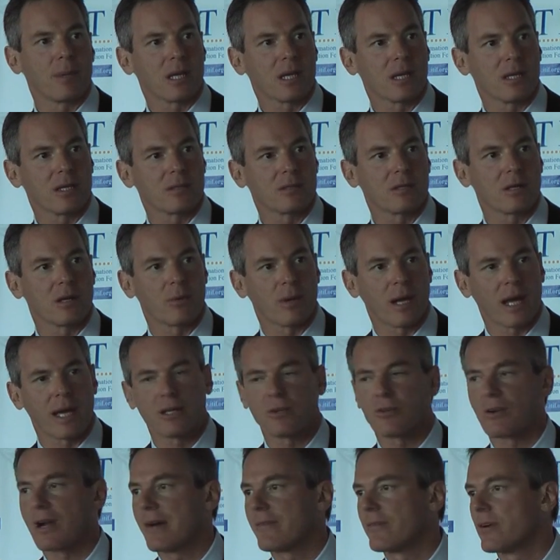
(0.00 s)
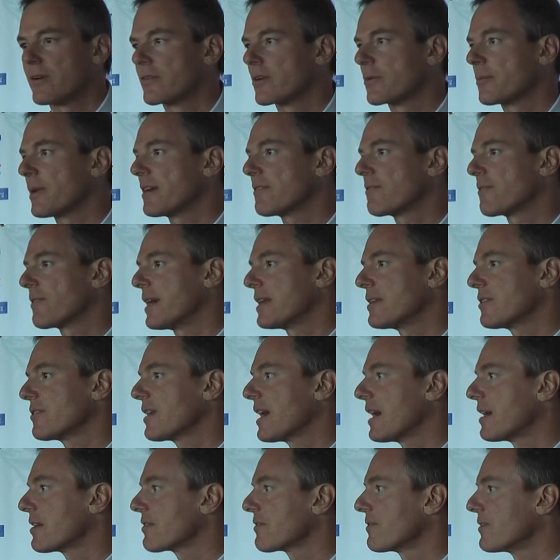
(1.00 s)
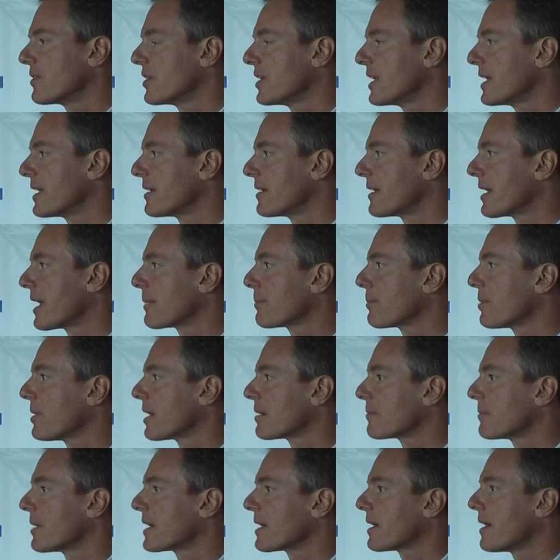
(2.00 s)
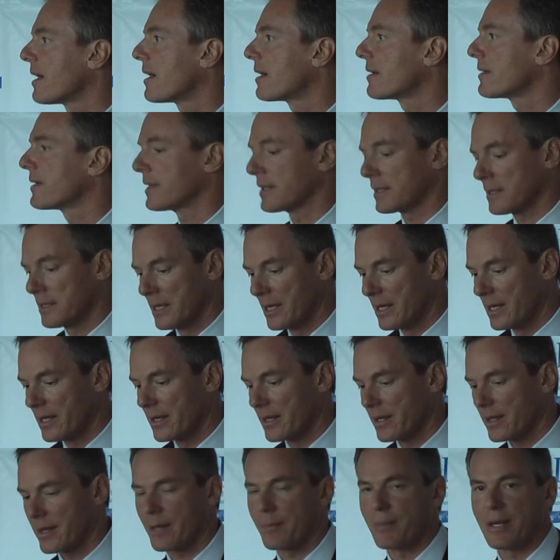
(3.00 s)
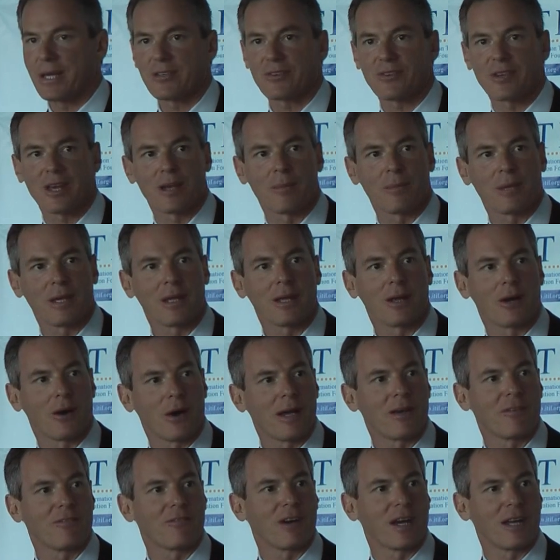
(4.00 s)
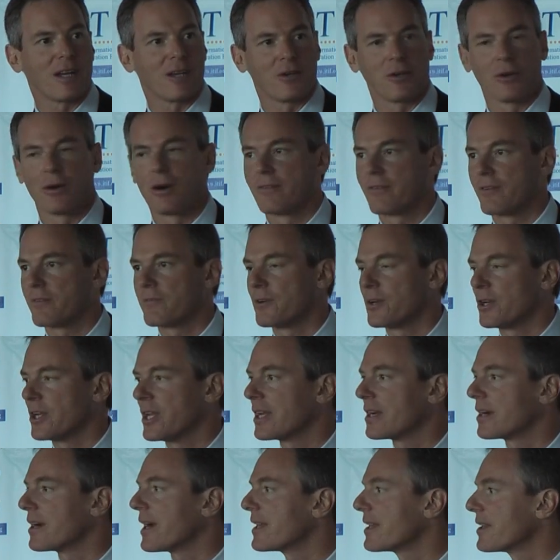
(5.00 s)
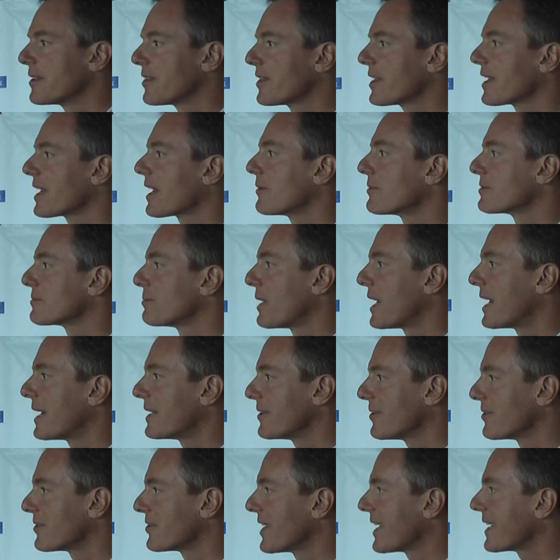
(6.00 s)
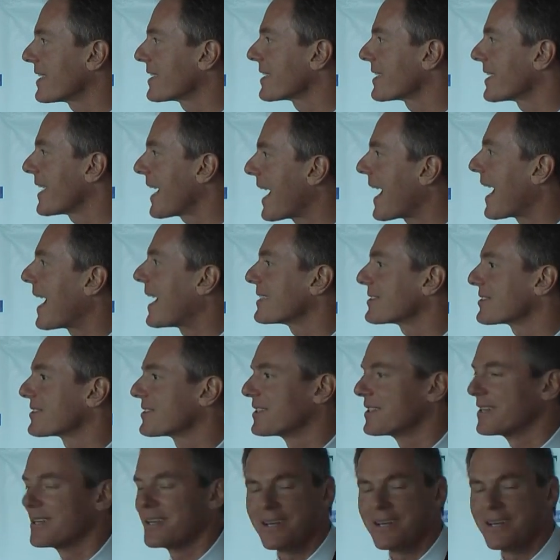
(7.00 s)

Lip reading: Because when I drive over to my friend's house for dinner and I plug my car in, they may say to me, I invited you over for dinner. I didn't think I was buying you a tank of gas